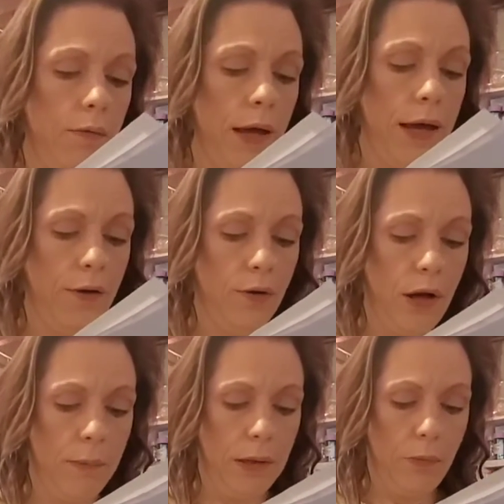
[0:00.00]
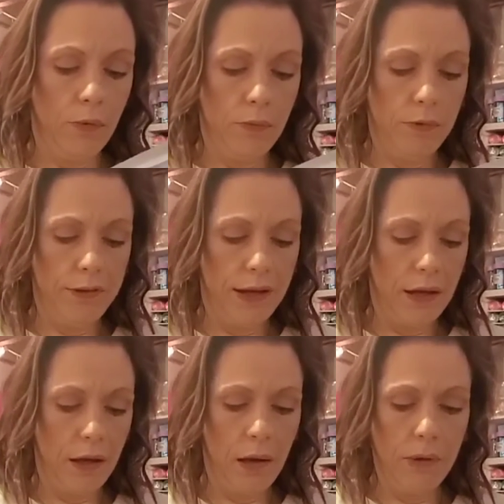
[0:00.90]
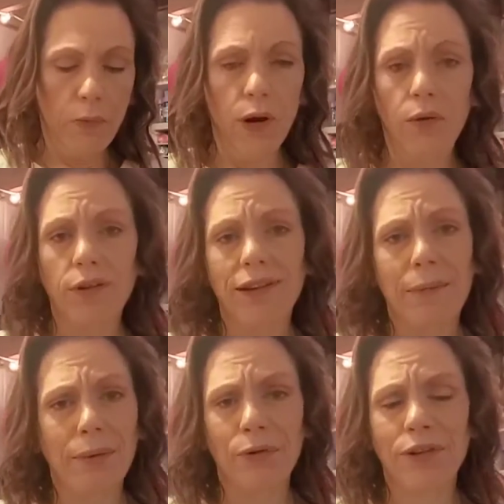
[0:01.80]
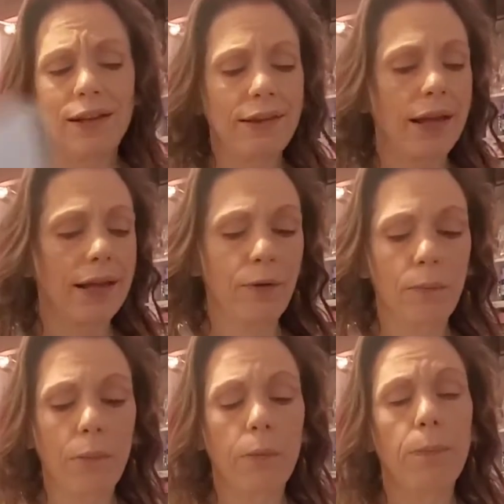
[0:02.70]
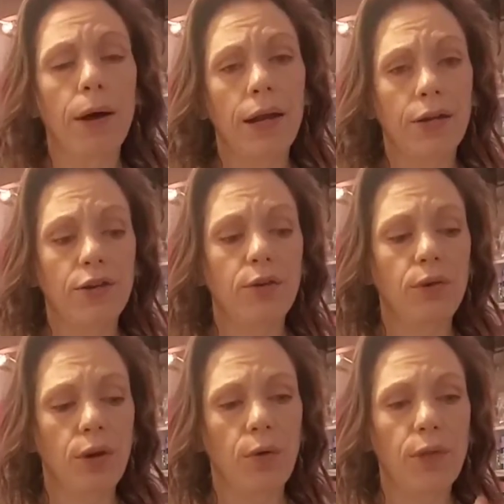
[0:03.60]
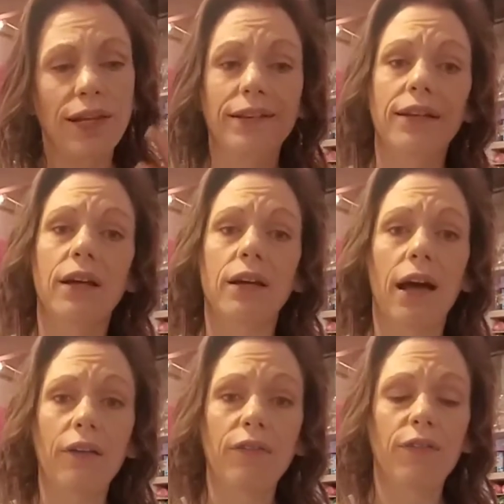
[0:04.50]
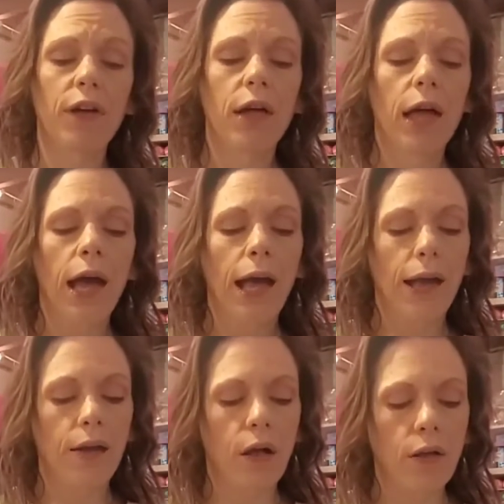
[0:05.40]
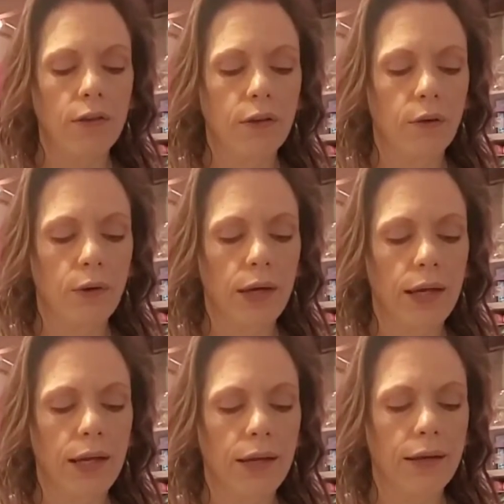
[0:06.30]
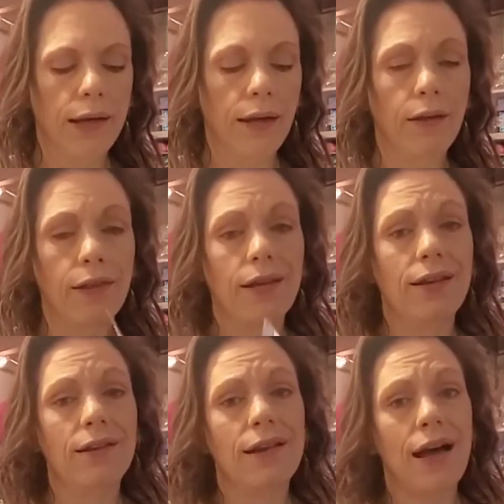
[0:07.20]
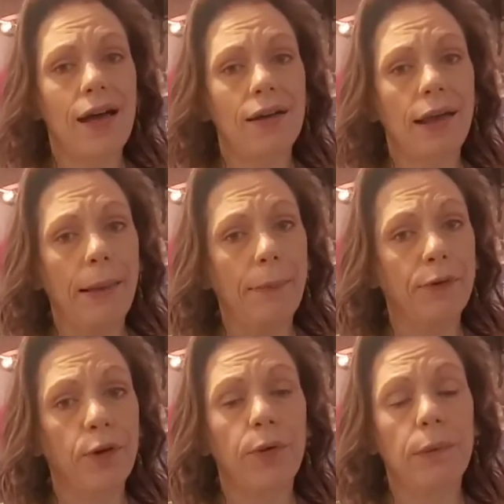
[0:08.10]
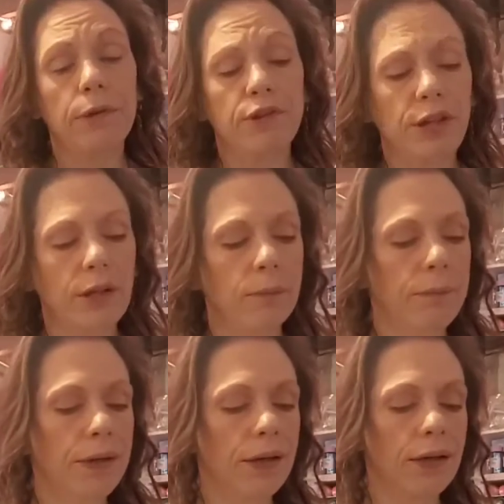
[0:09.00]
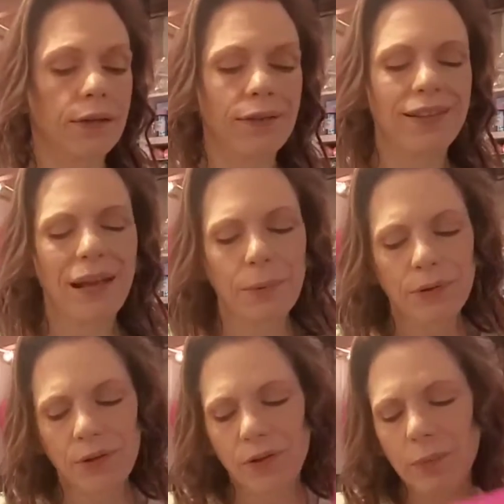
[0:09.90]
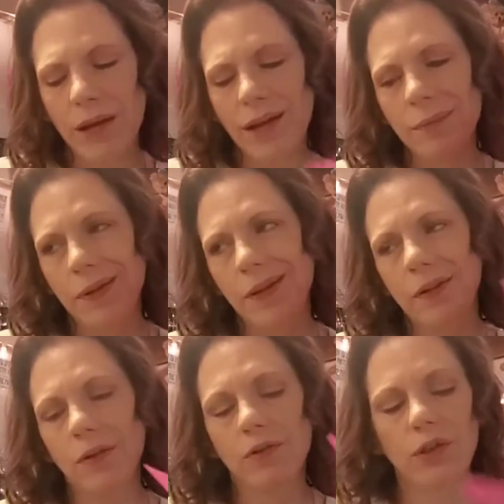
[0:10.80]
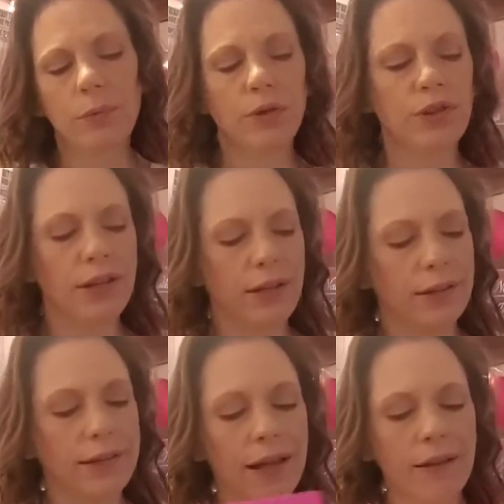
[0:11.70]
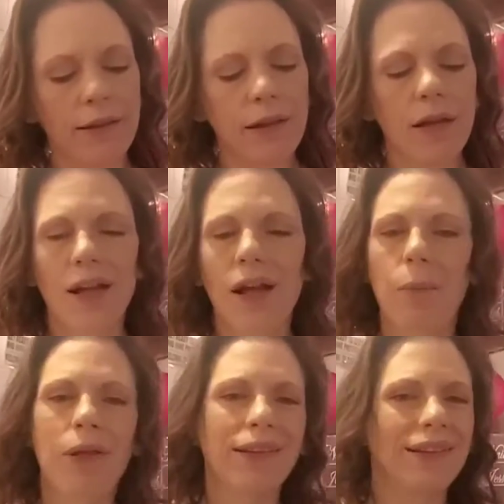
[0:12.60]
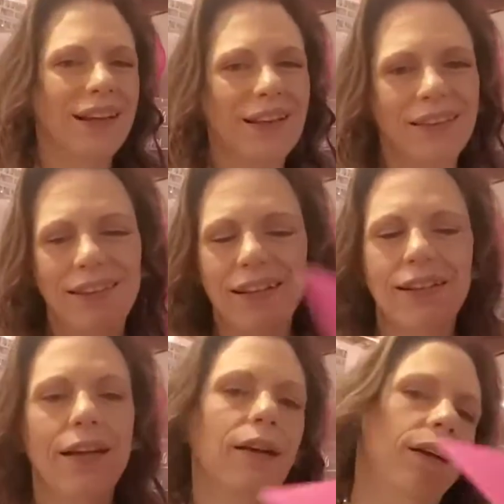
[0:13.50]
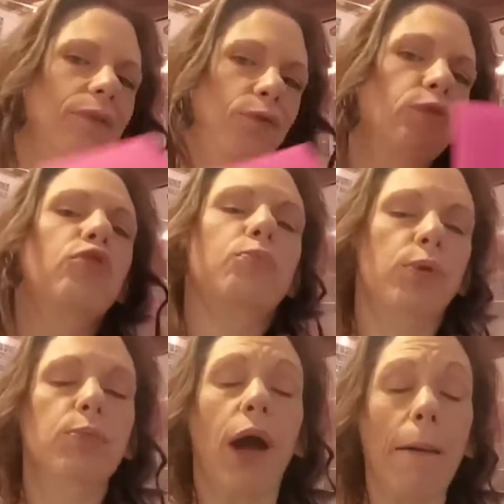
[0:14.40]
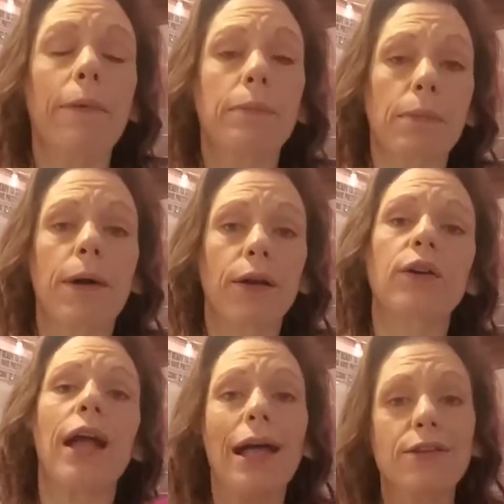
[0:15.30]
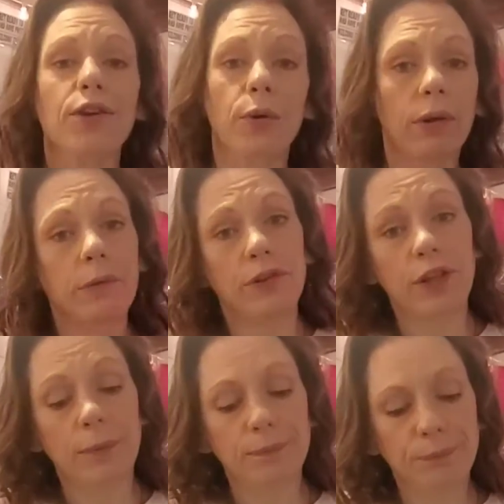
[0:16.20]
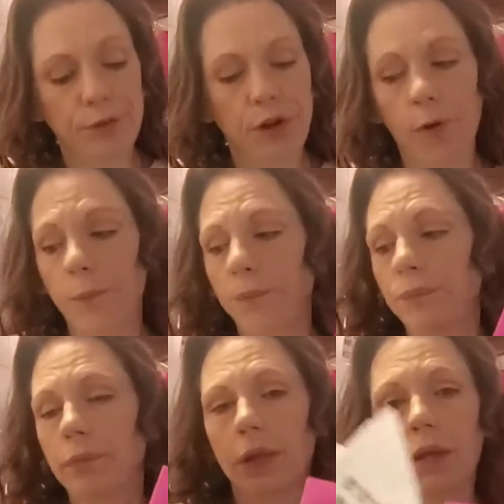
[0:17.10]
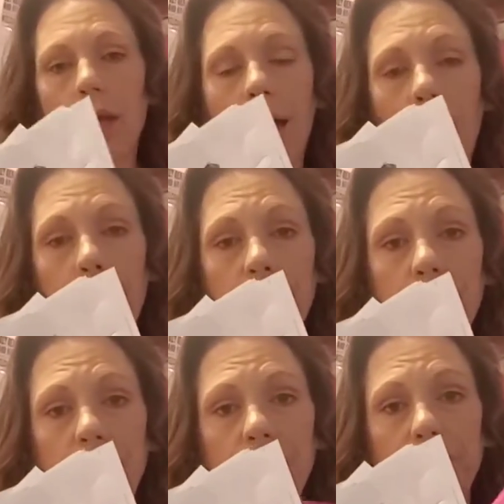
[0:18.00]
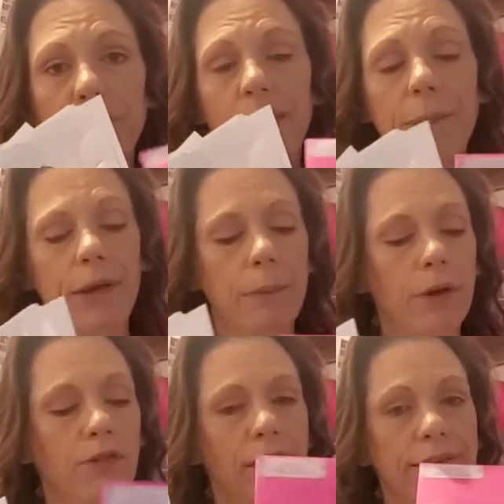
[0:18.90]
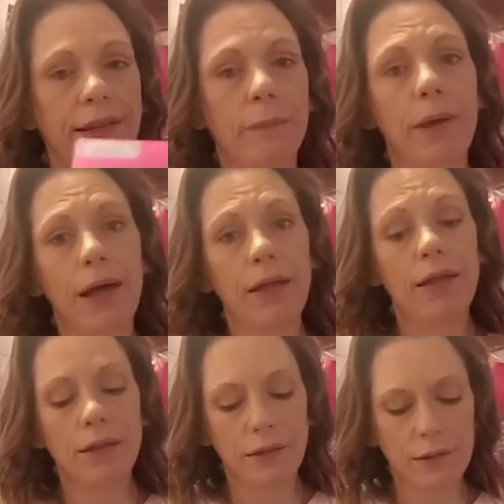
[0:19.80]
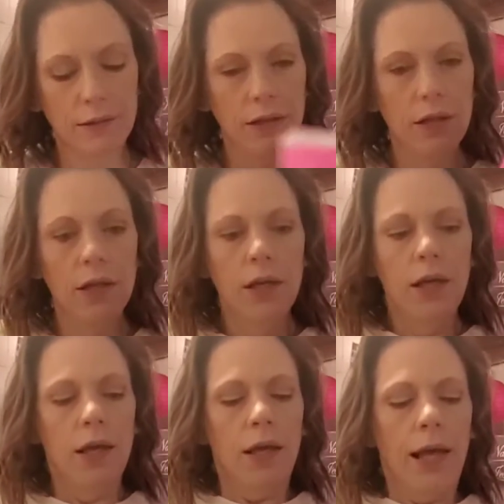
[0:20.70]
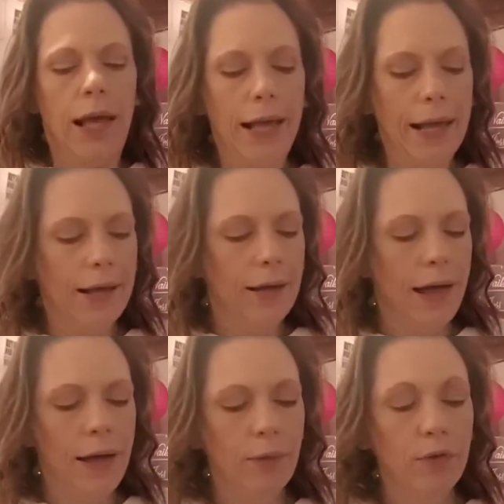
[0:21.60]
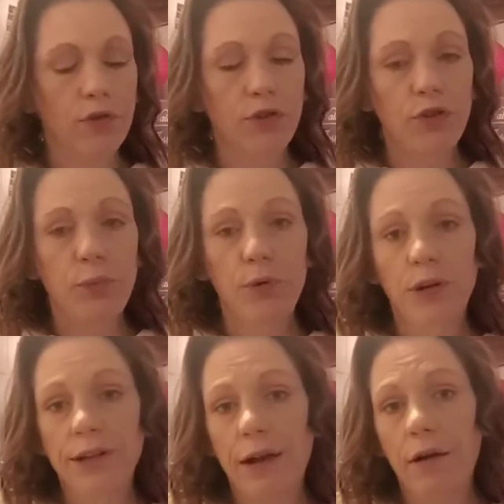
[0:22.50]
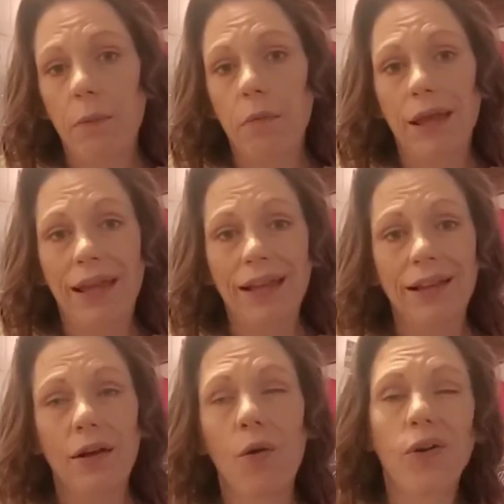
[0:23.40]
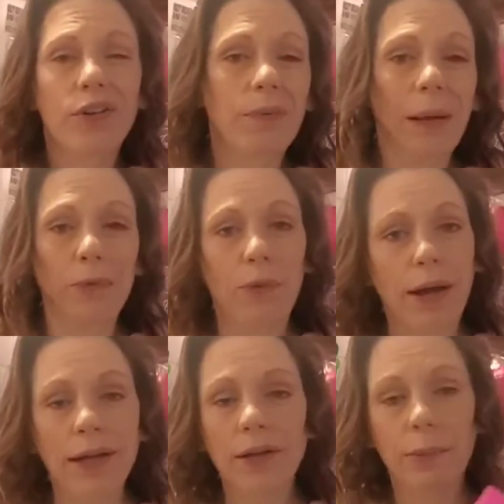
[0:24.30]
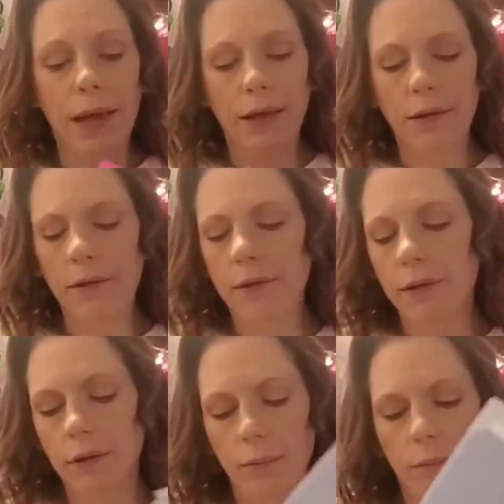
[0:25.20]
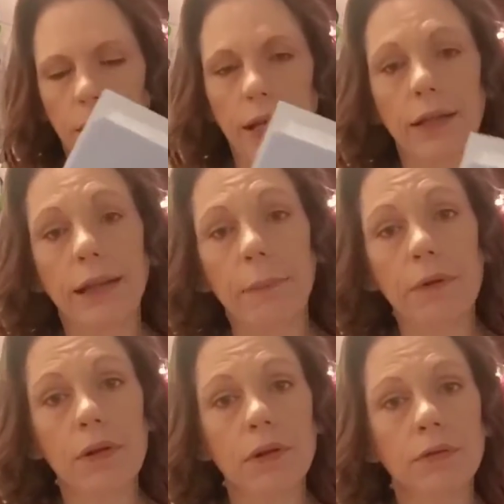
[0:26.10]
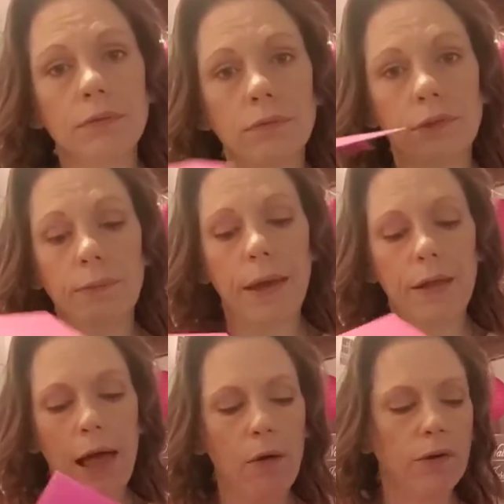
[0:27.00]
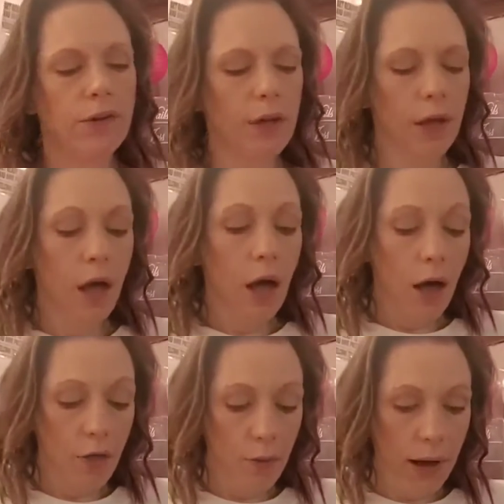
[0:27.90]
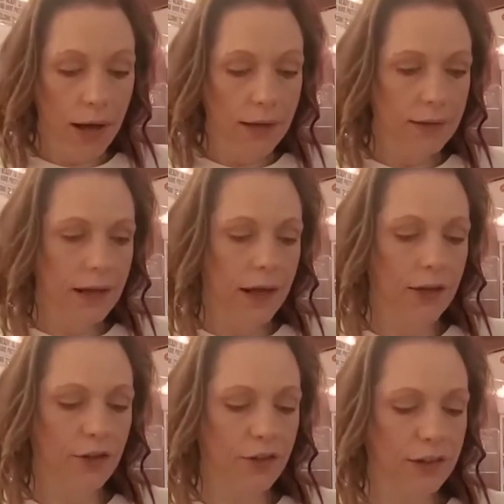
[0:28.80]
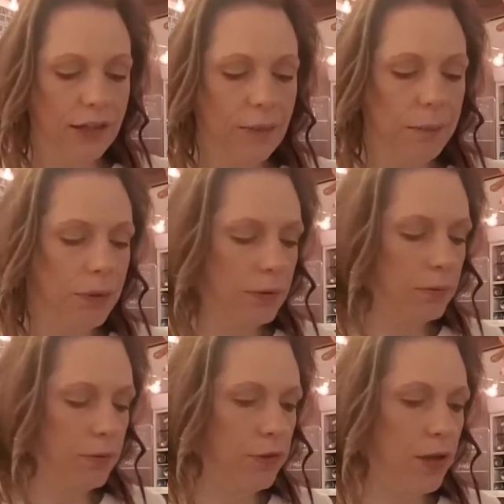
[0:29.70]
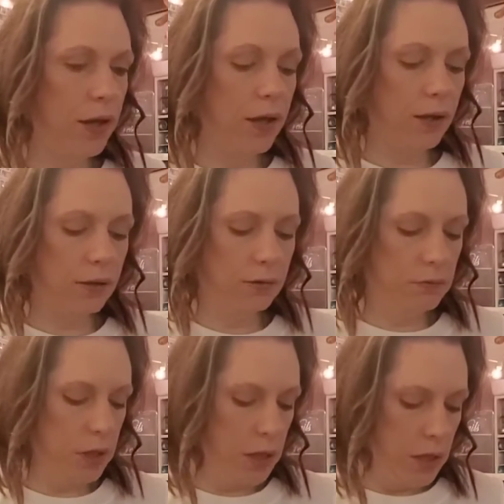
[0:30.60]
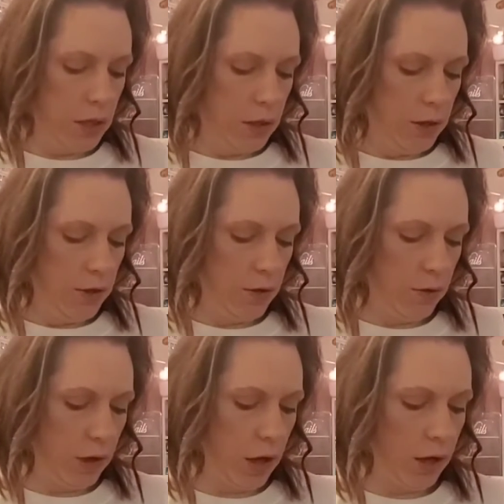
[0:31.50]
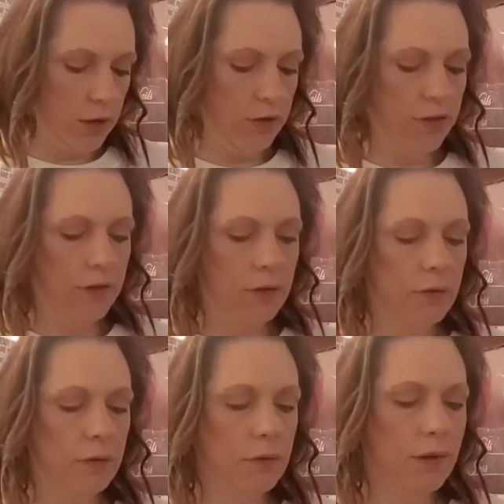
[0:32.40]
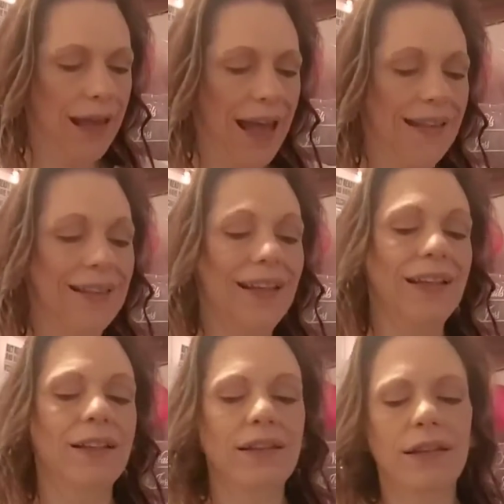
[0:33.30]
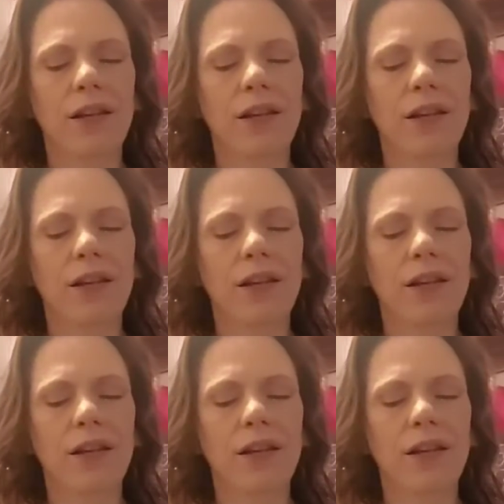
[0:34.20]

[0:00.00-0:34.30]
I don't know how many more ounces, how many more cents, I can't remember, but I do know that it's enough. And also it indicates that it is not able to go in the machine because the samples aren't too bad, but you know, usually when you're sending the sets, plus it's got the stick in there, it just would probably be better not to go in the machine. So I'll put the regular stamp and the butterfly stamp on this, and I will just print out a blank, or sometimes write it, depends, blank label to mail out. Otherwise, I just keep the, cards as is.